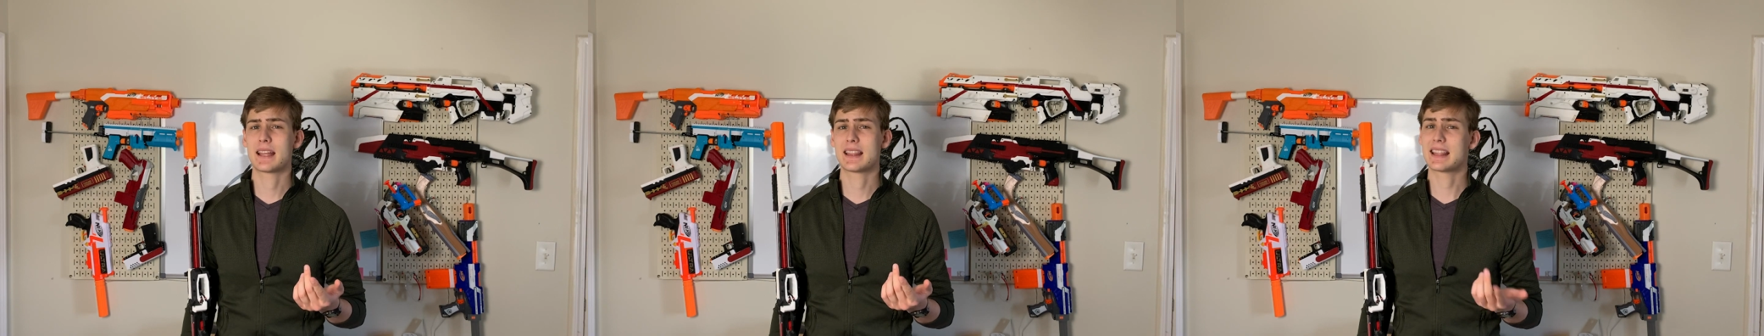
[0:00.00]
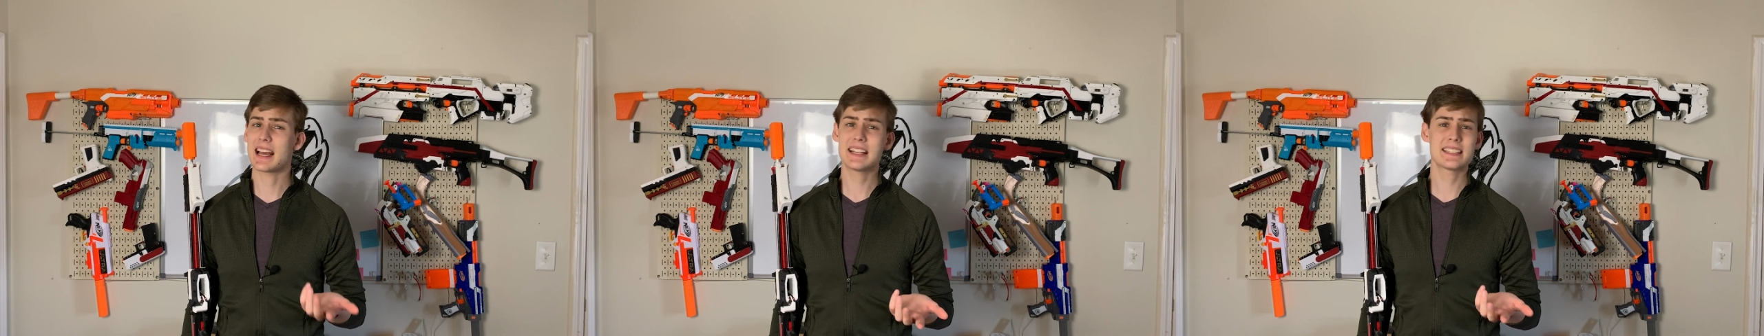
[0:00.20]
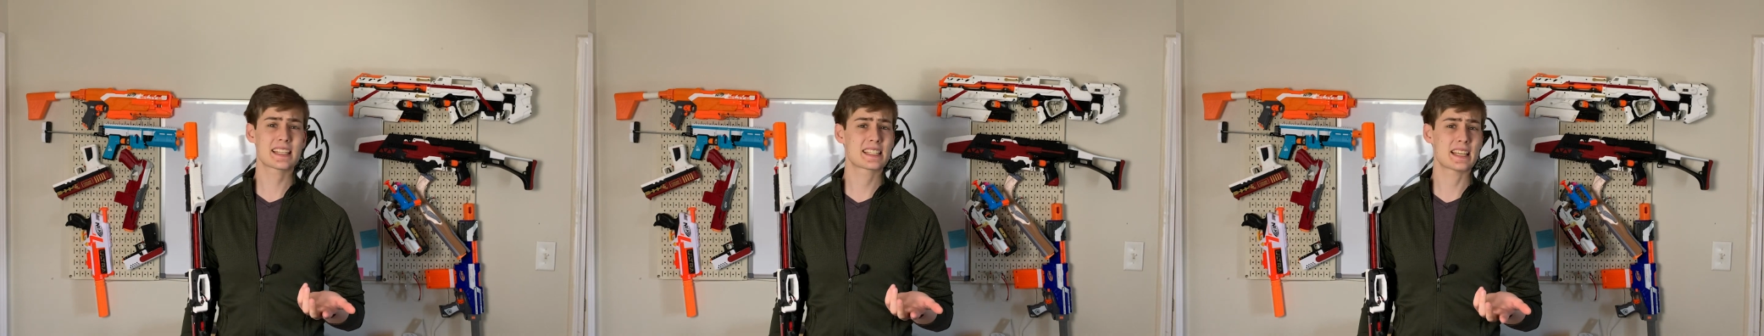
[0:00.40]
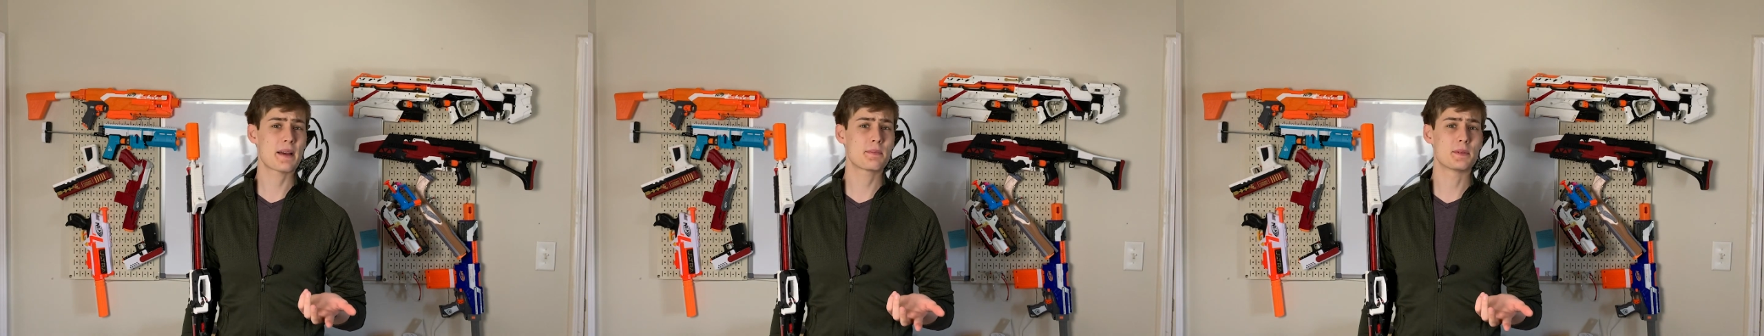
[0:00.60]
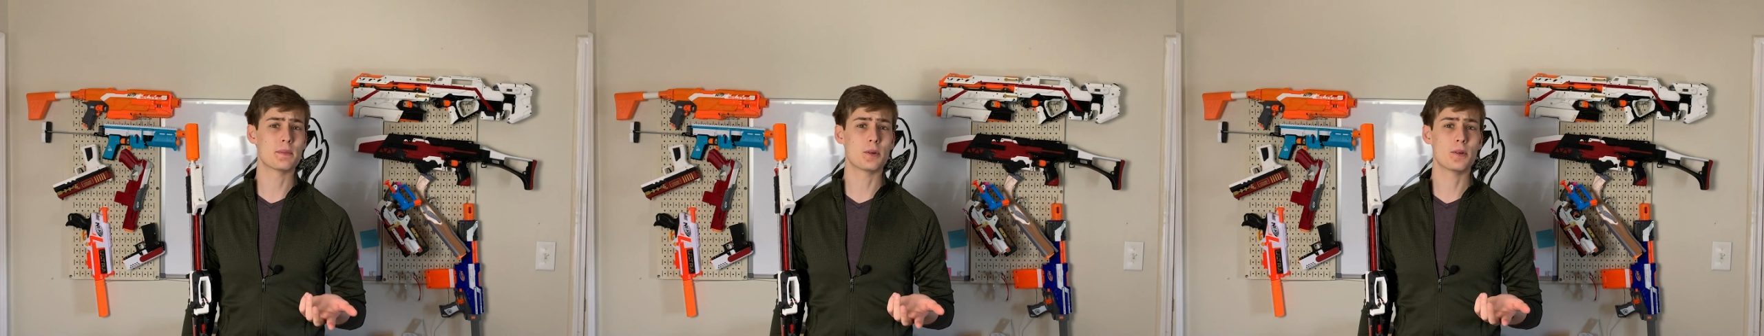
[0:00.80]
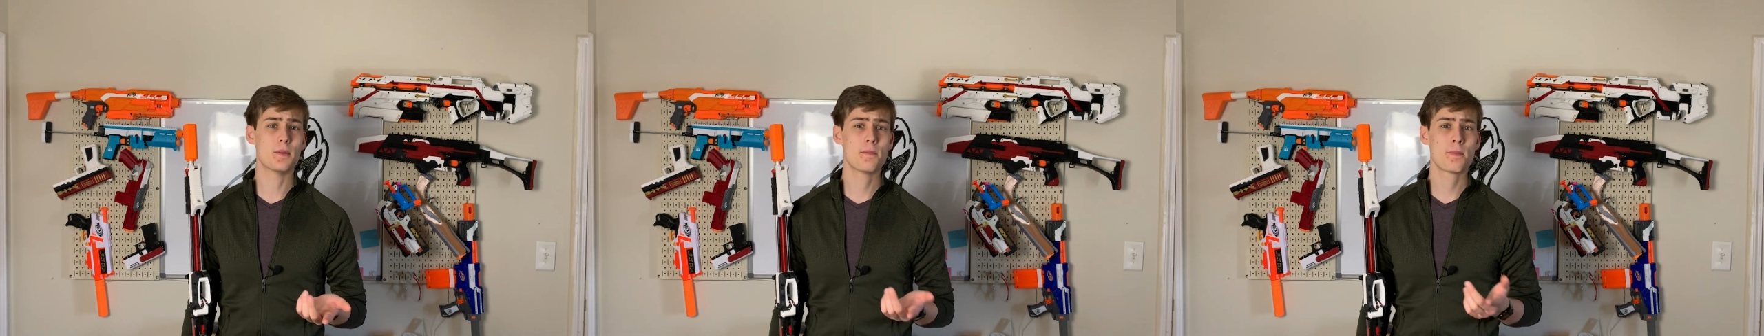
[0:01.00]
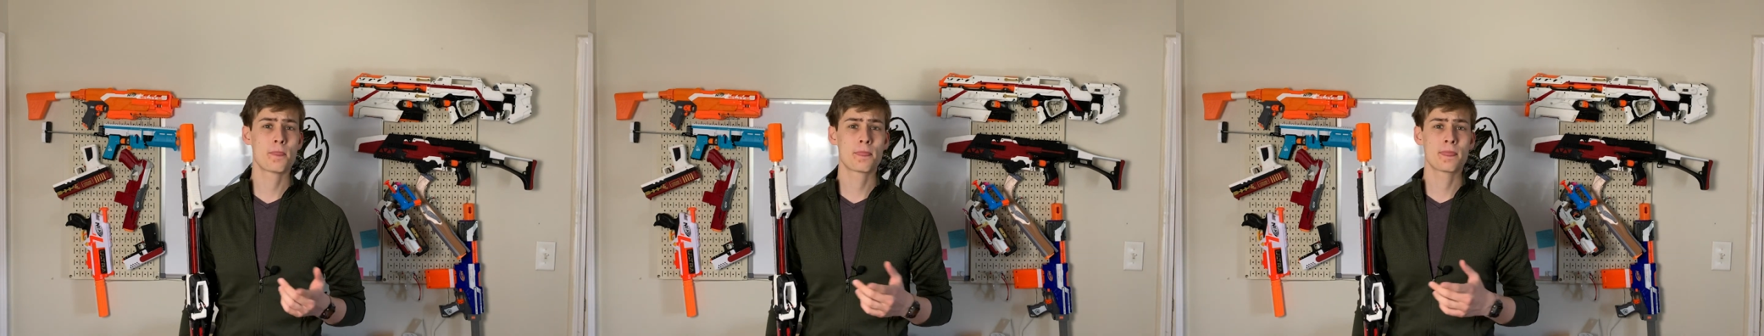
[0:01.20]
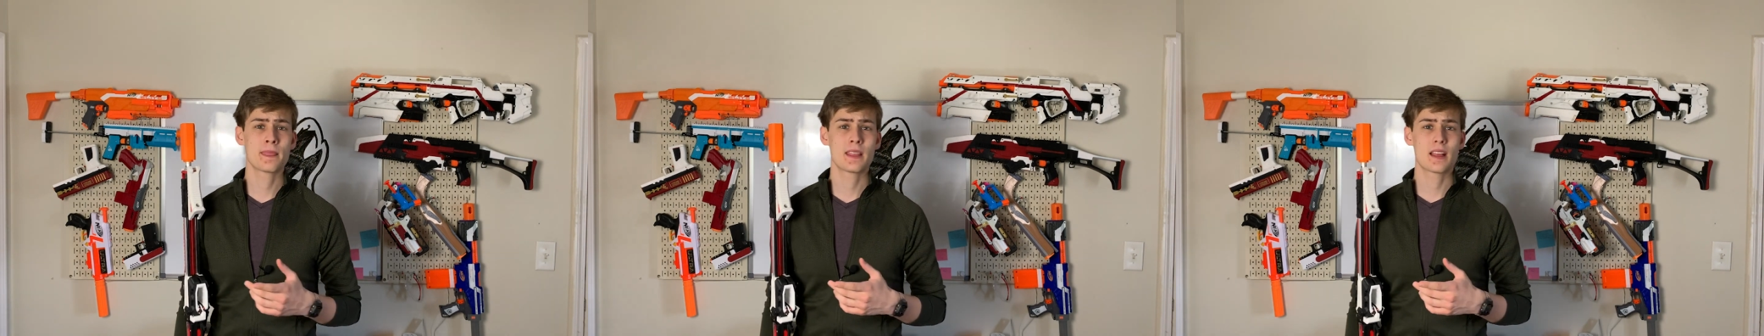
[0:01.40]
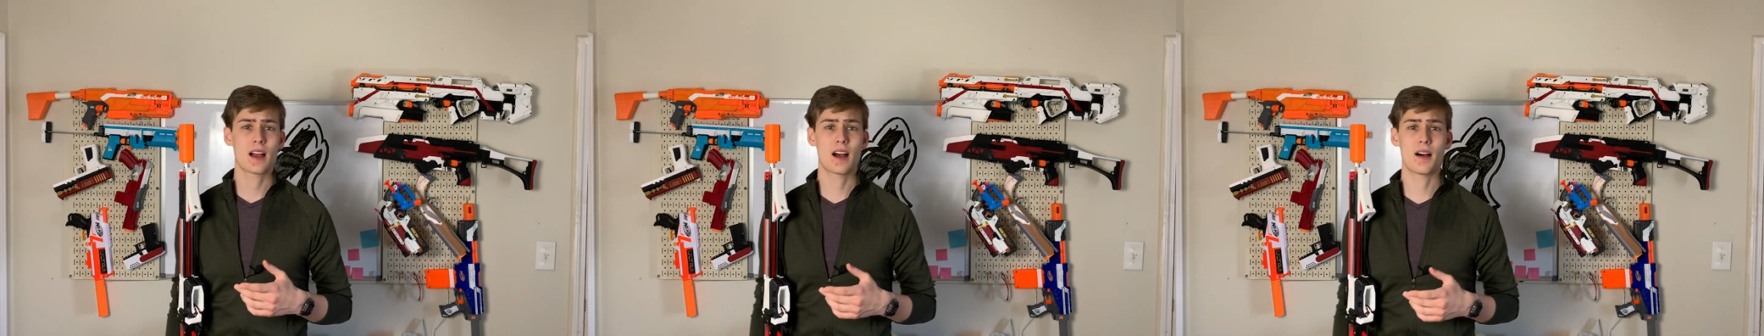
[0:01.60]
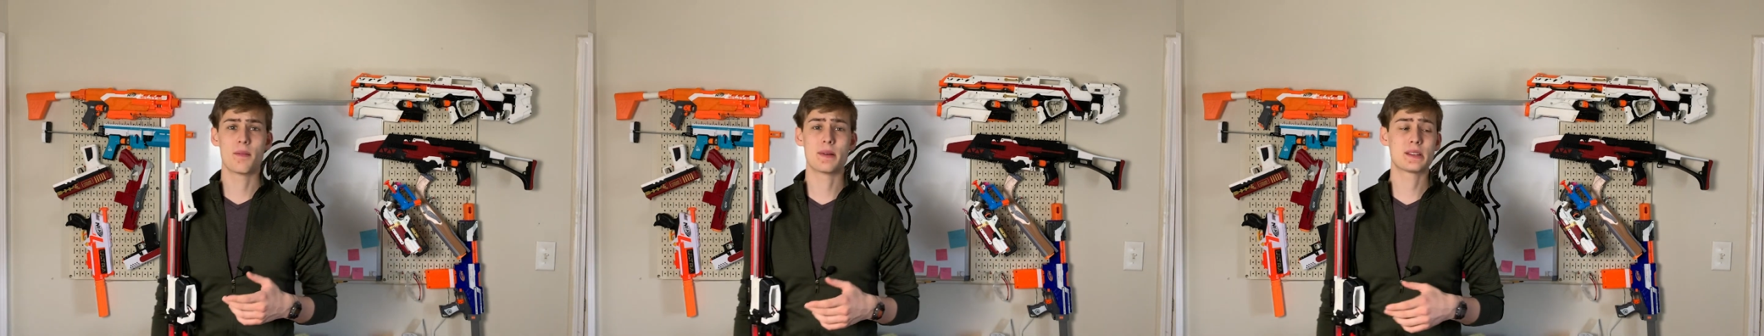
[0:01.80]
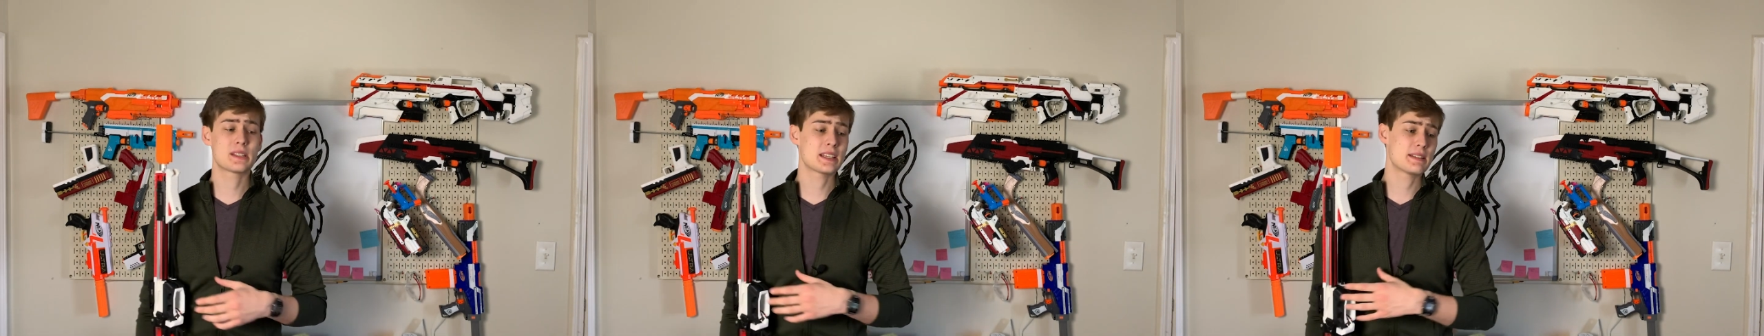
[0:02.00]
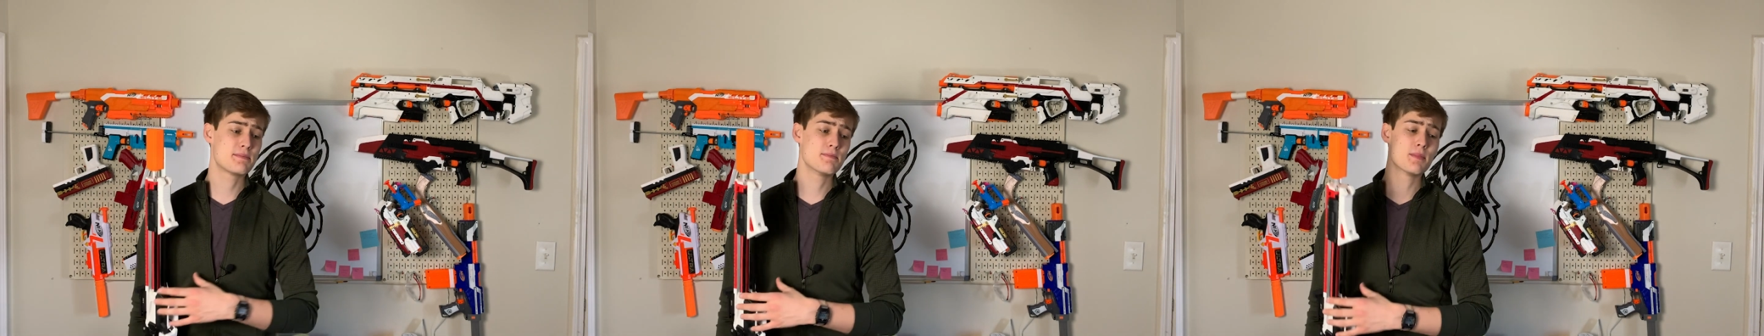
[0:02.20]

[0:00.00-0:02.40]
that's acceptable. It's